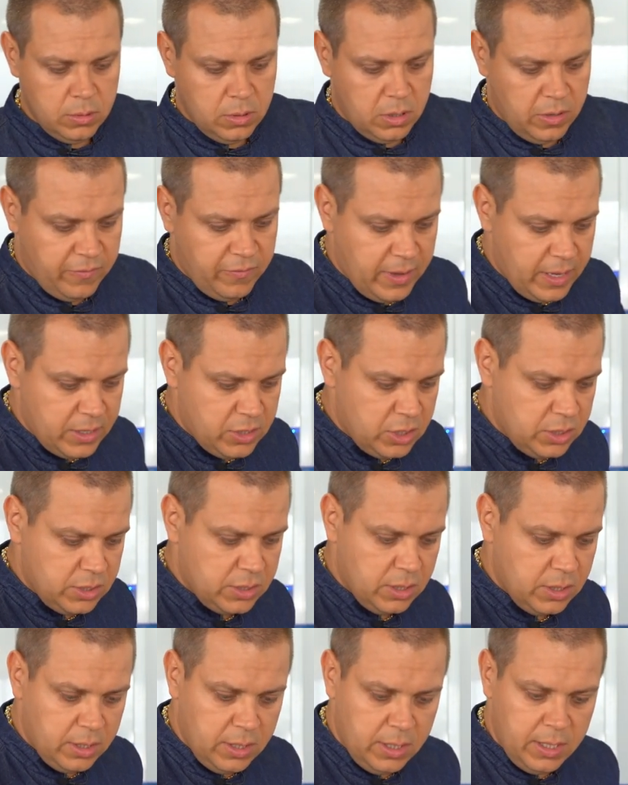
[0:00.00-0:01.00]
the veggies
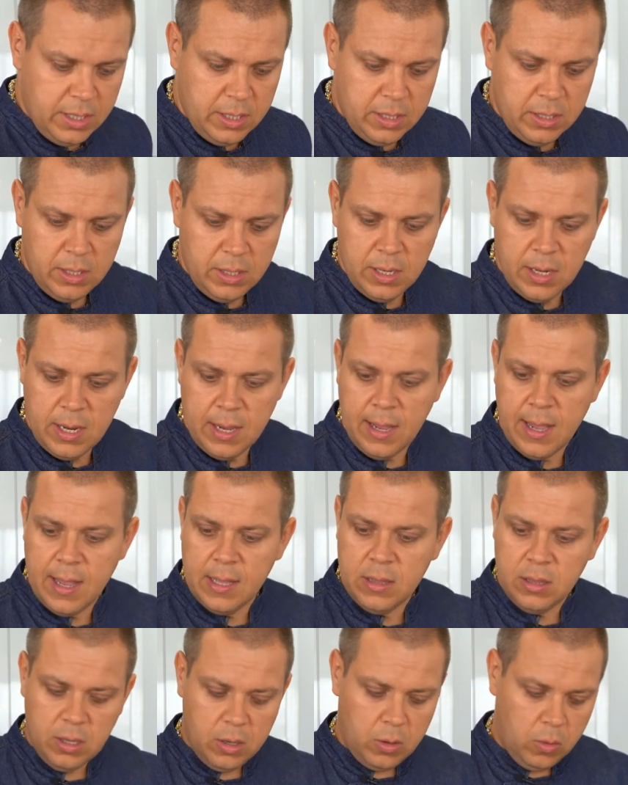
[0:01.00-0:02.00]
are in, and I
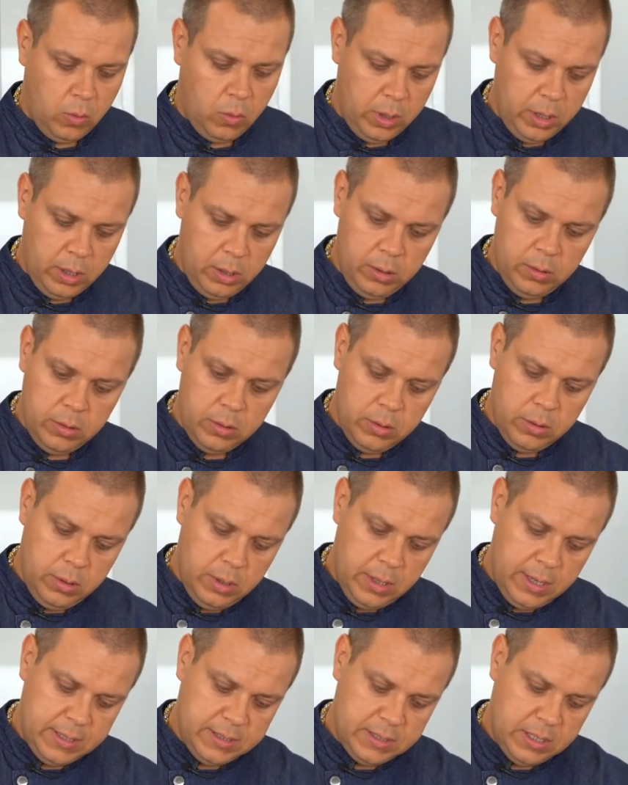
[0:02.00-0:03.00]
got the oil. You
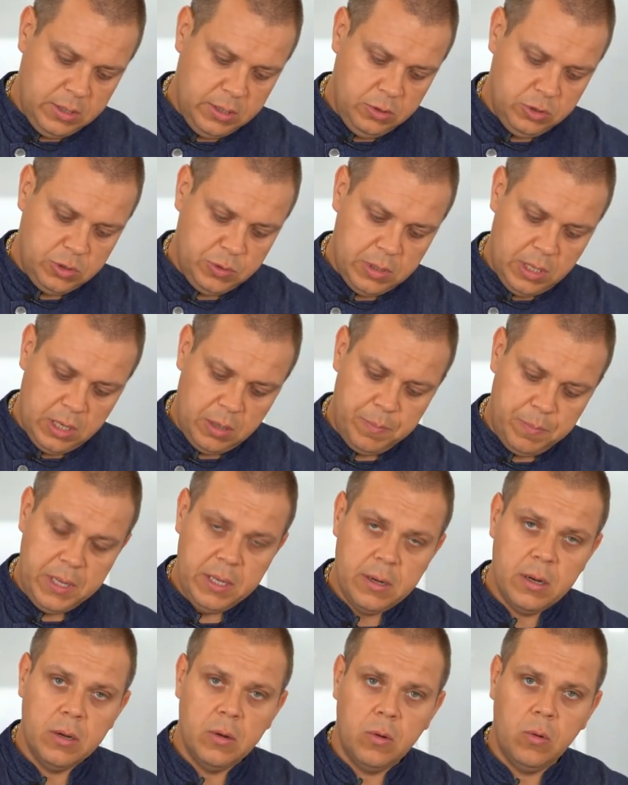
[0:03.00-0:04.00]
guys can use like
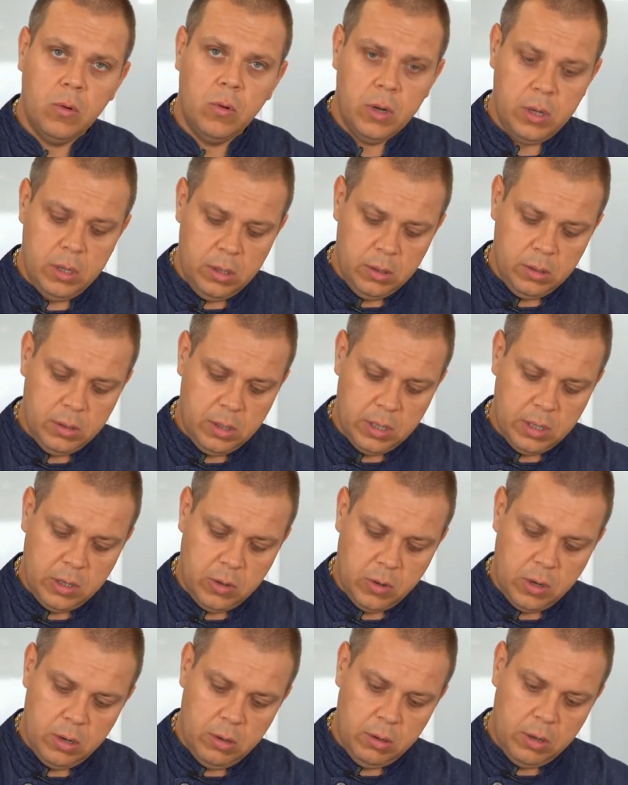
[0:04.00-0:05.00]
peanut oil,
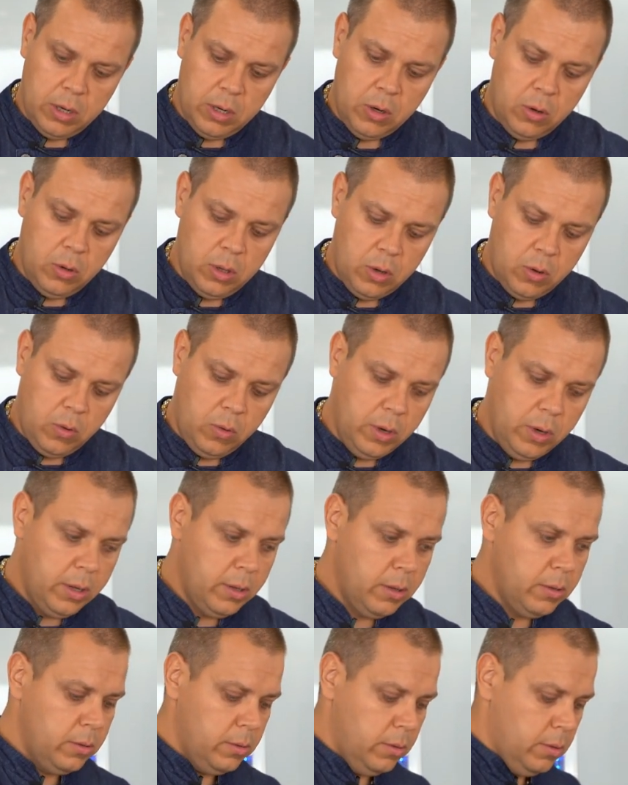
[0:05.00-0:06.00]
canola
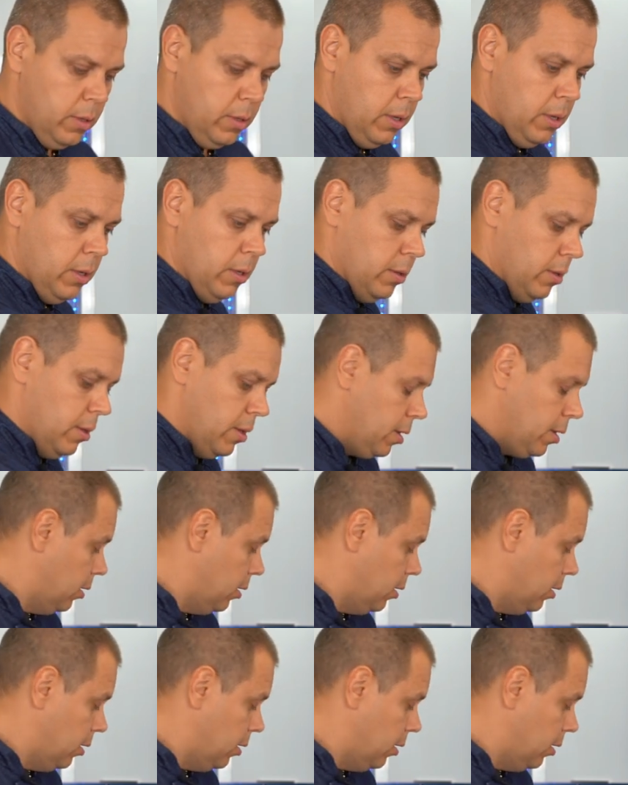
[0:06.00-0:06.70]
oil. That